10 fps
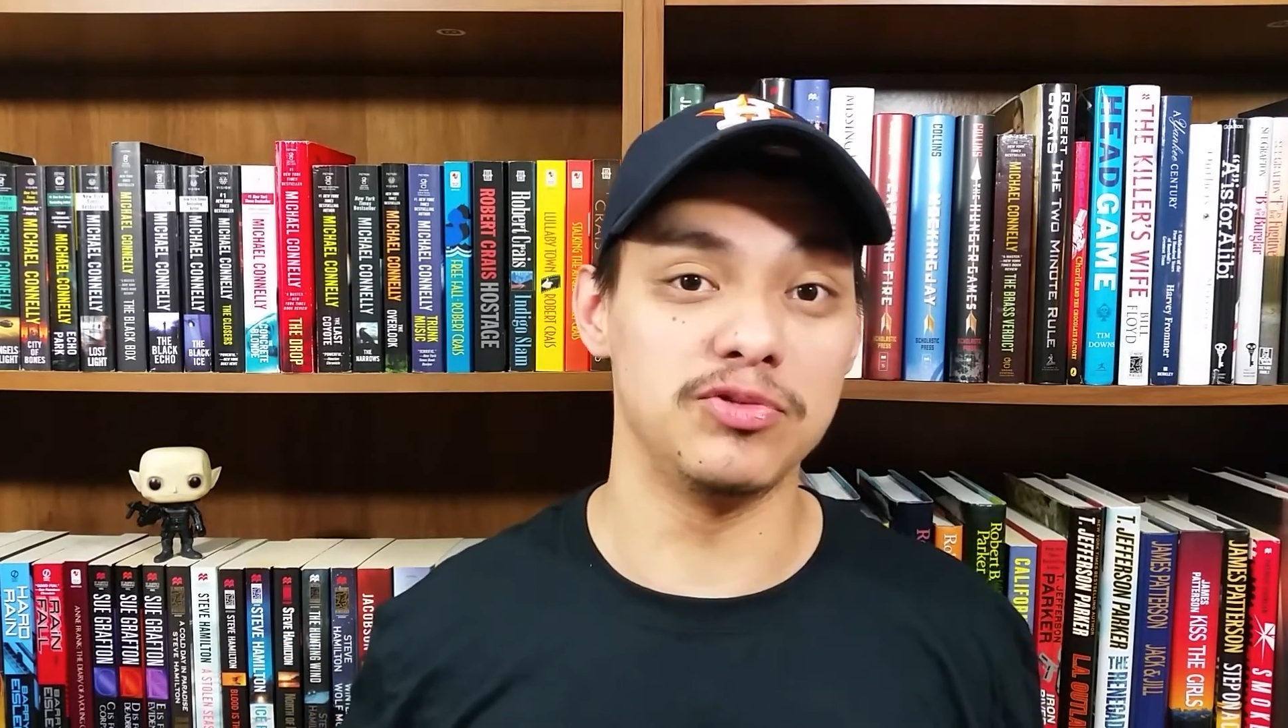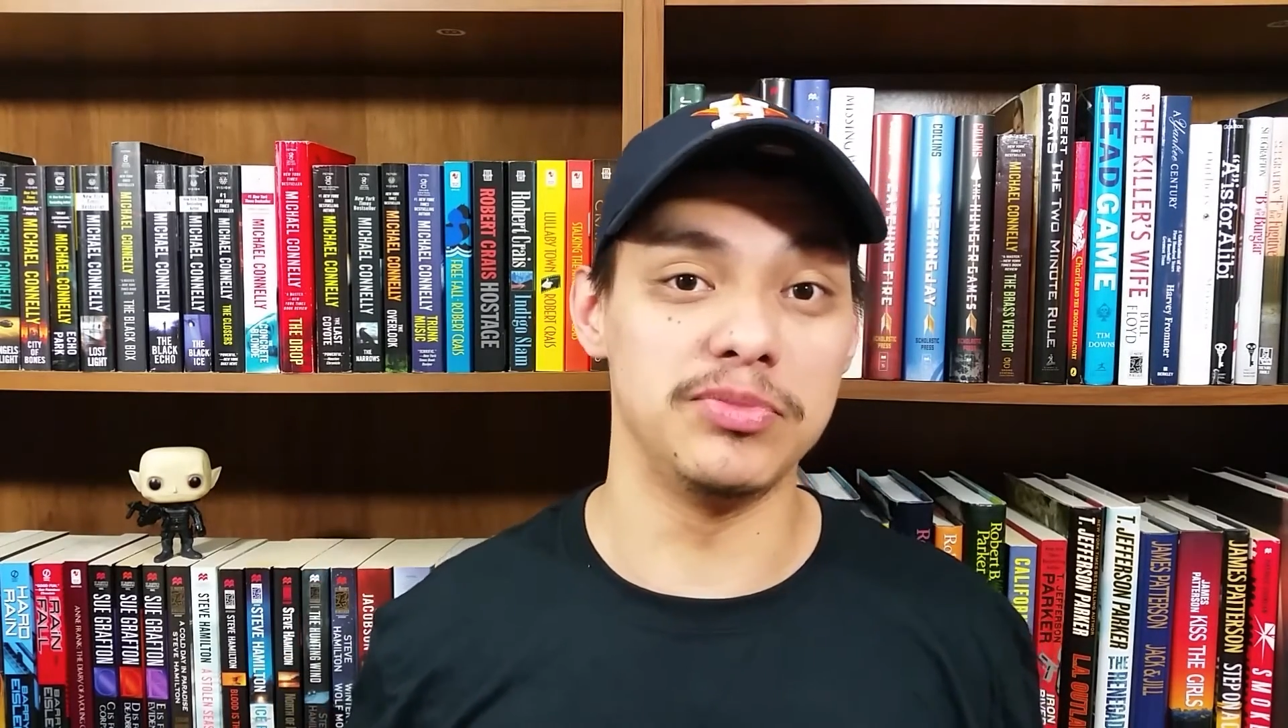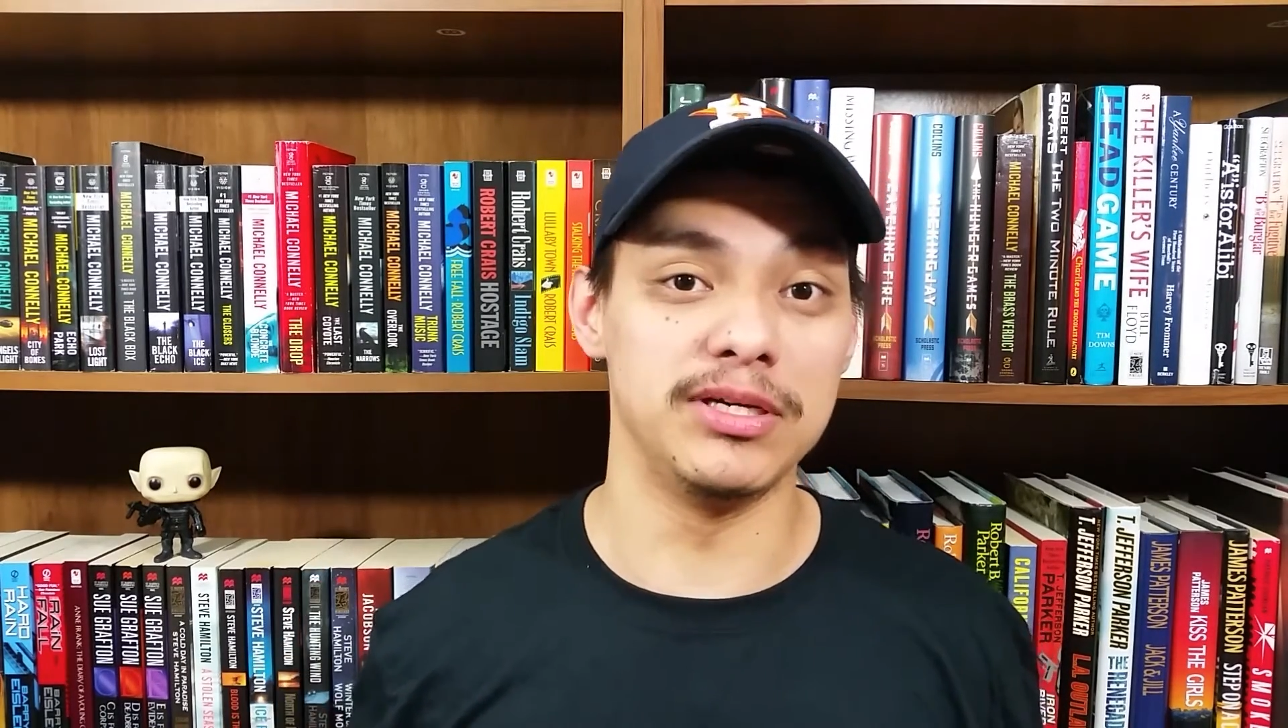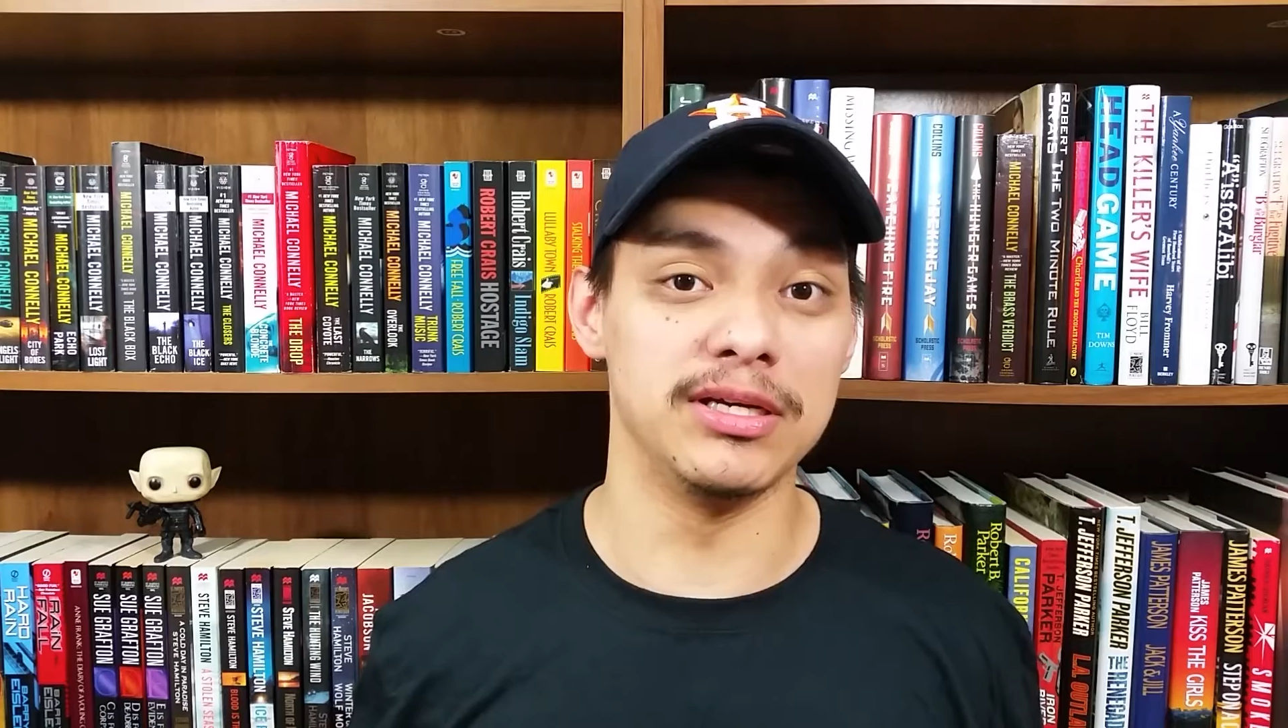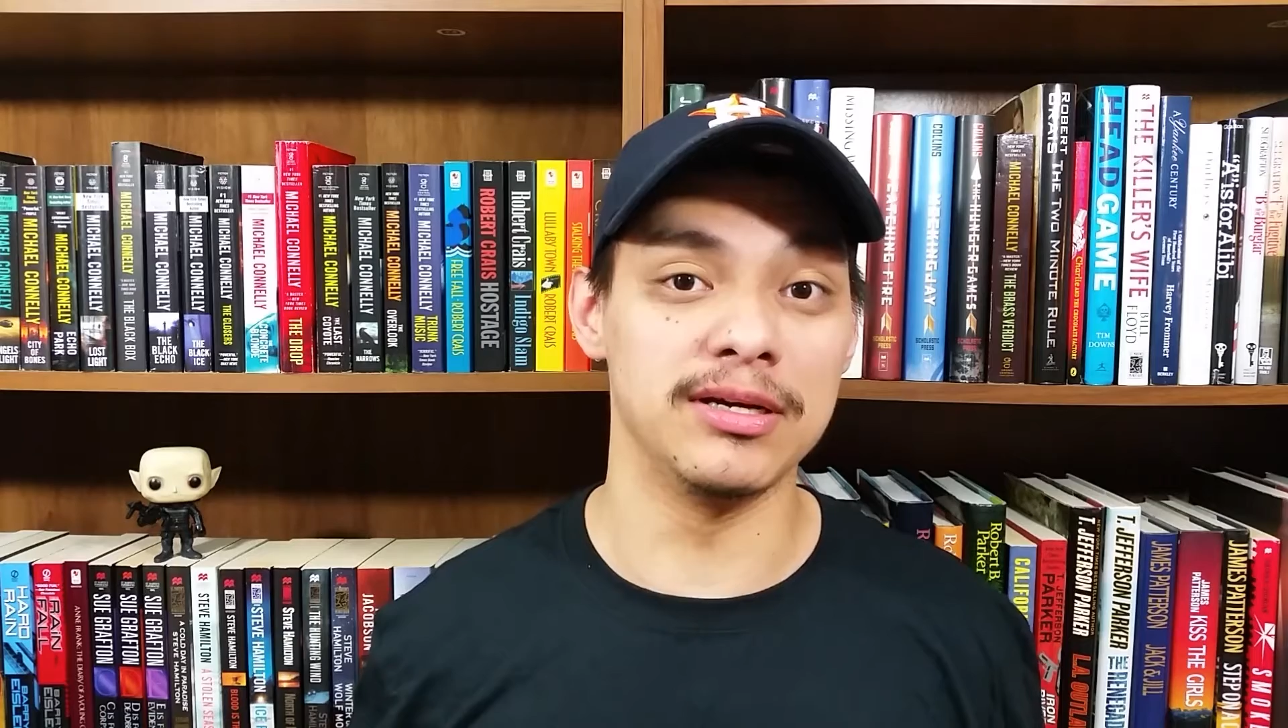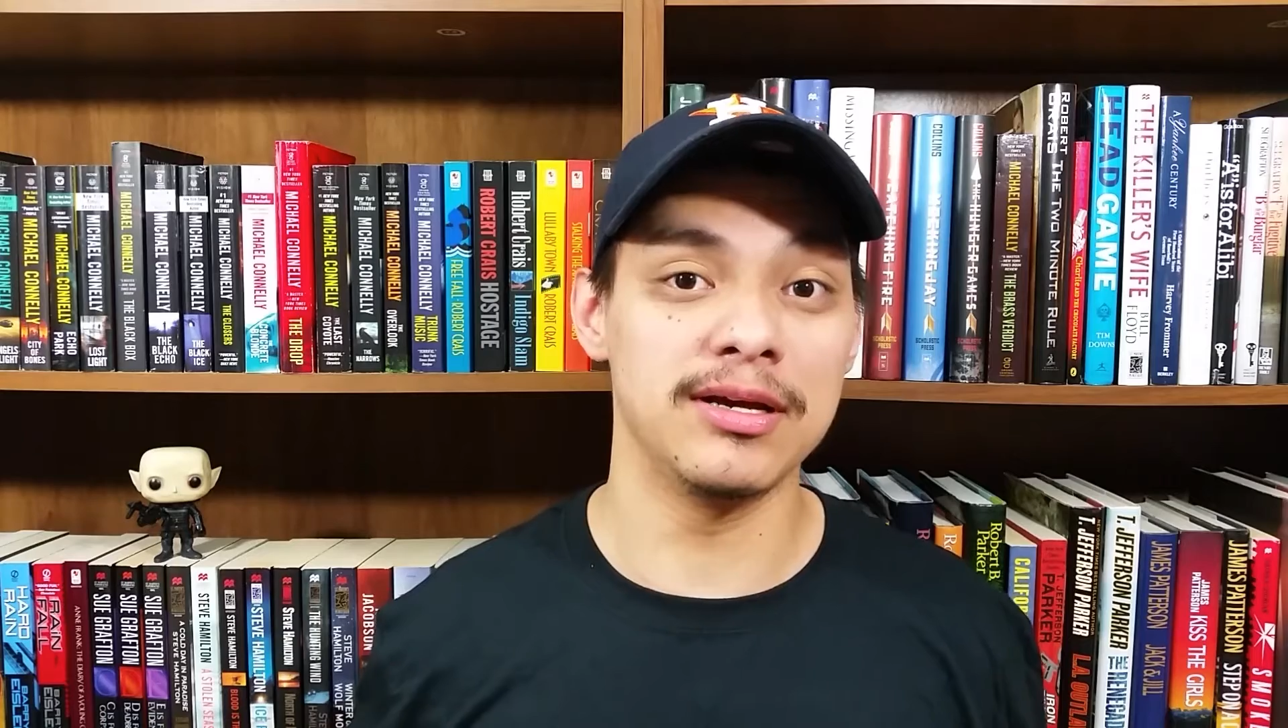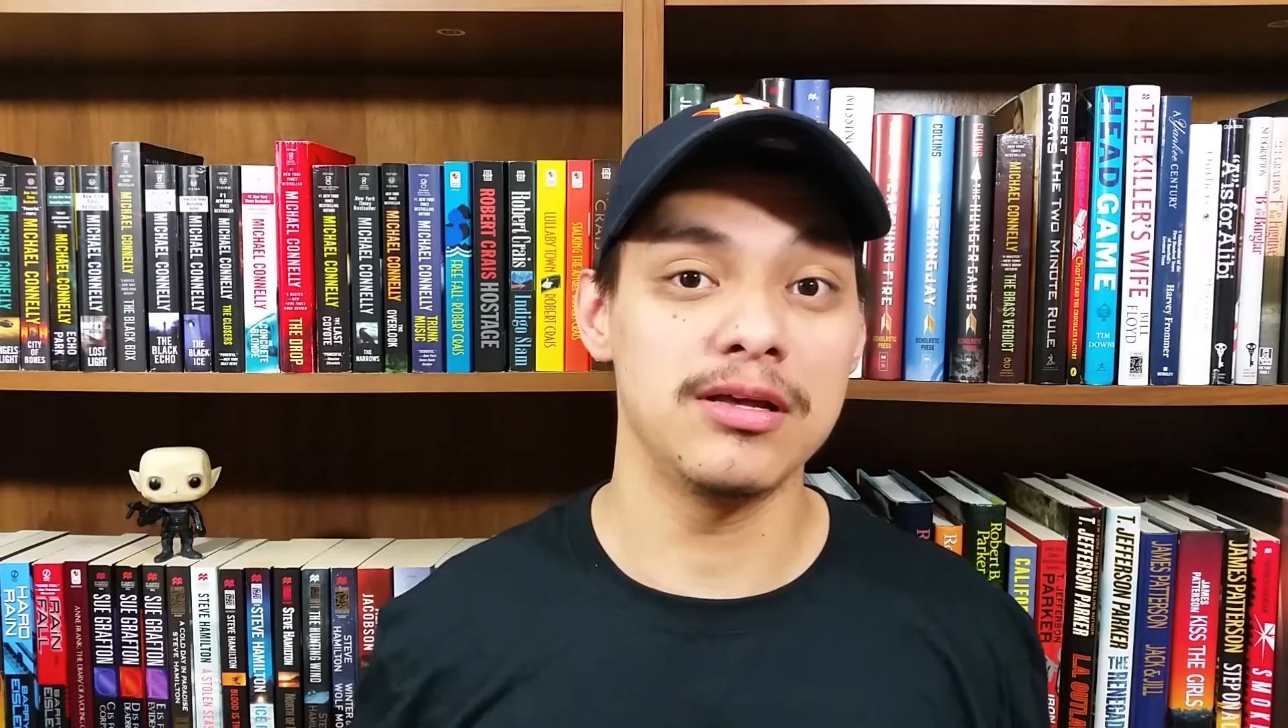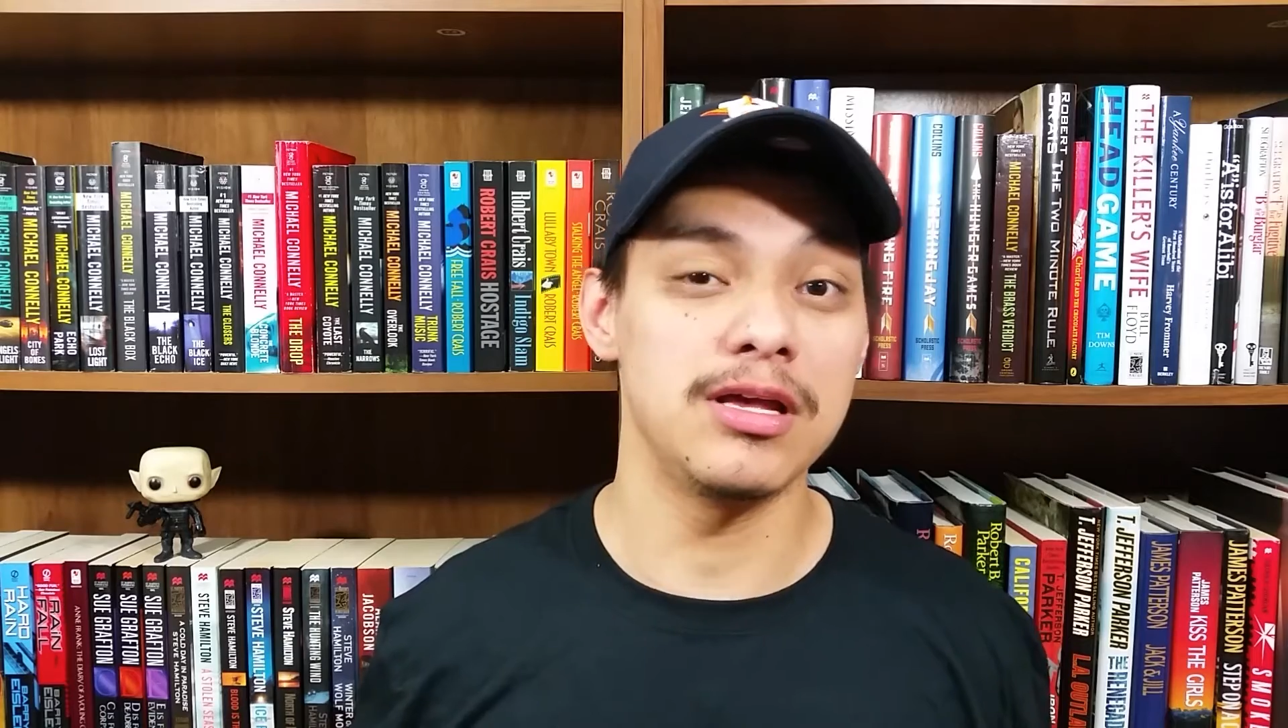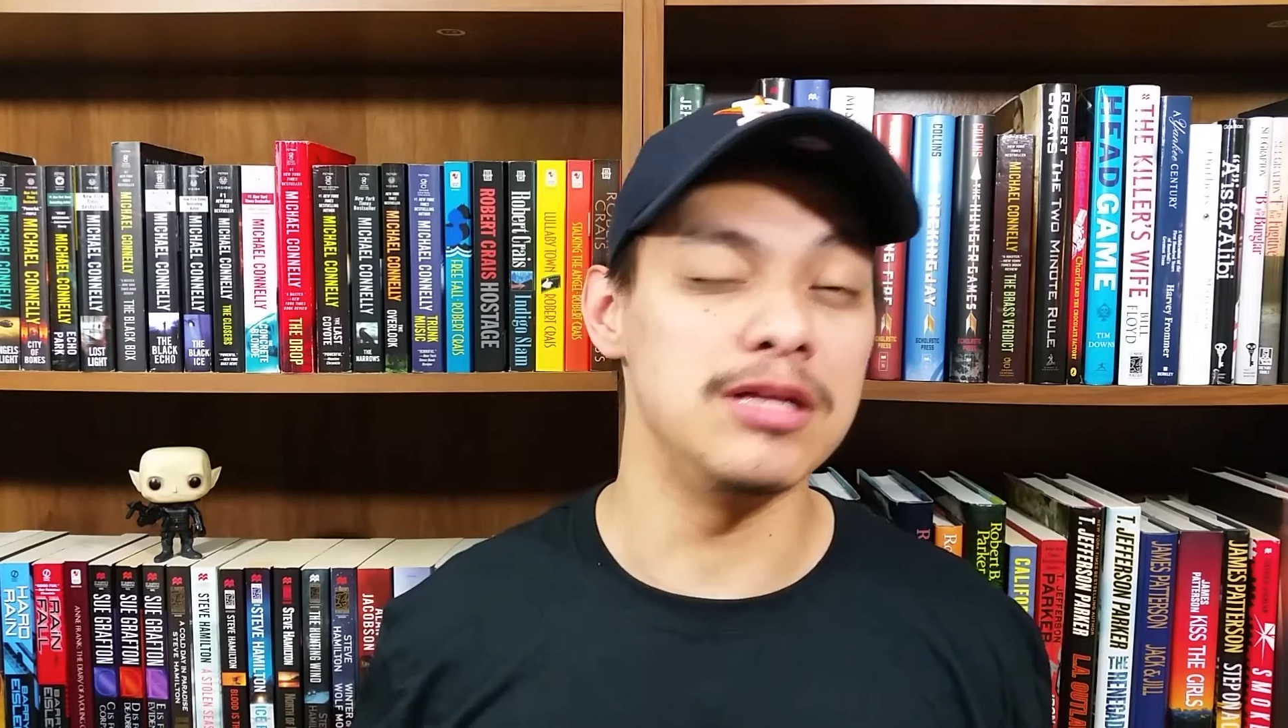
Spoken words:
to being